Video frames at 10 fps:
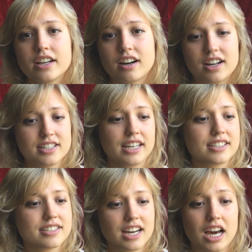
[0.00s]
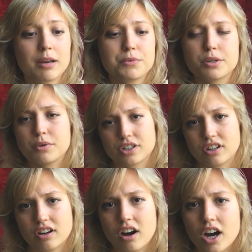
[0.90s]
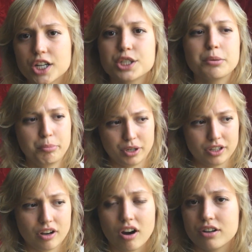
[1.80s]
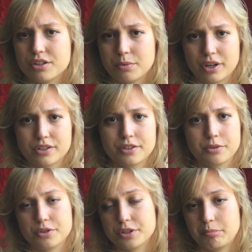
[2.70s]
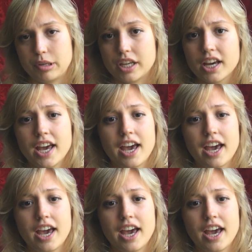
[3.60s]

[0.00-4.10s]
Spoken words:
God takes time to work on a heart, to bring the heart to where it should be.